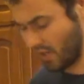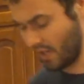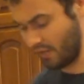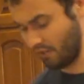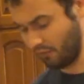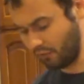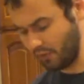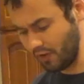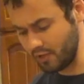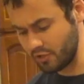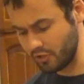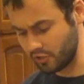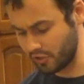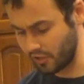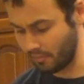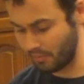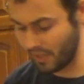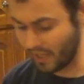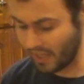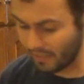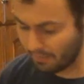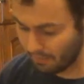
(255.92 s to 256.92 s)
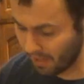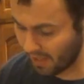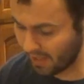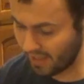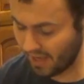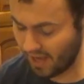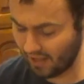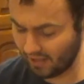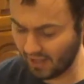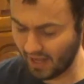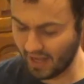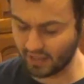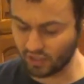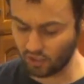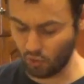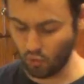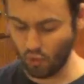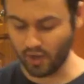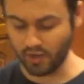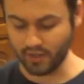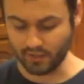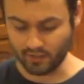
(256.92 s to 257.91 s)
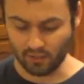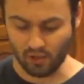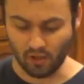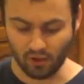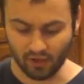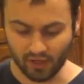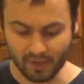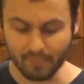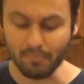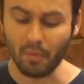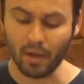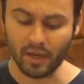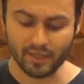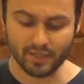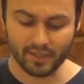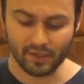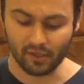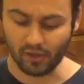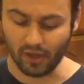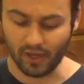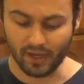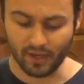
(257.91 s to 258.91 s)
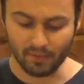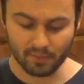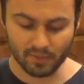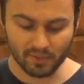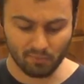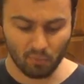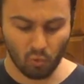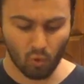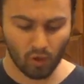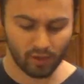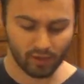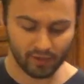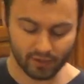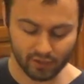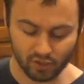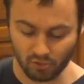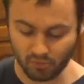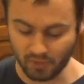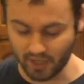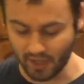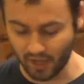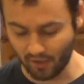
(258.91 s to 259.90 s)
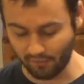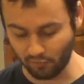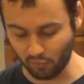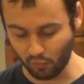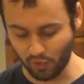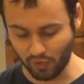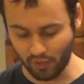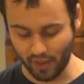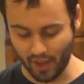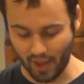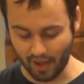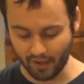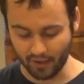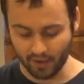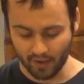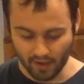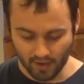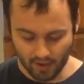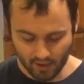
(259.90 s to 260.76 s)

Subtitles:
it in the fridge or something, it might not last quite as long, and it might still end up spoiling, so be careful with that.